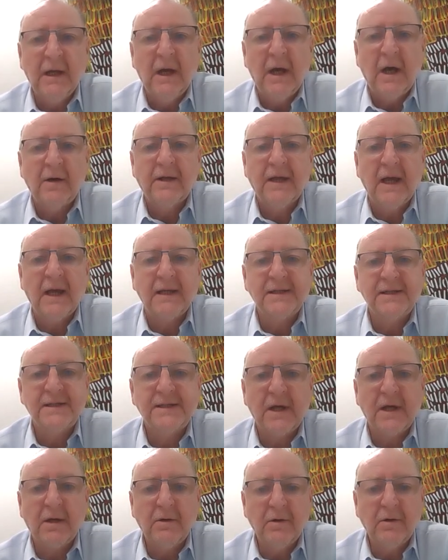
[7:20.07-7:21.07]
Okay,
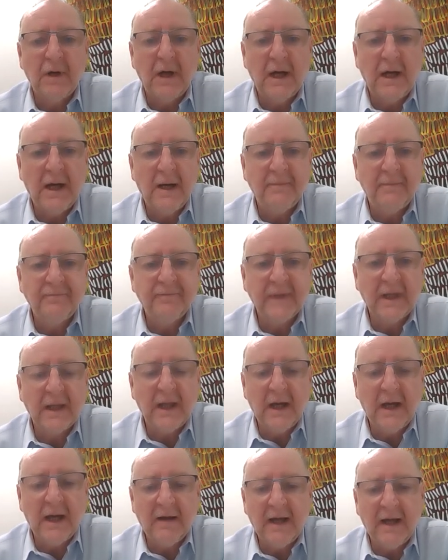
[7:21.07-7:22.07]
so
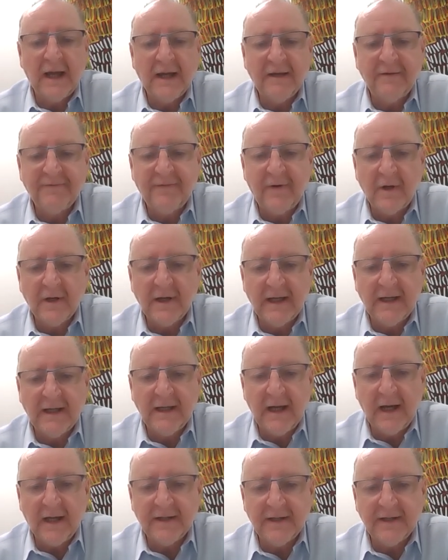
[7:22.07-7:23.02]
and then finally,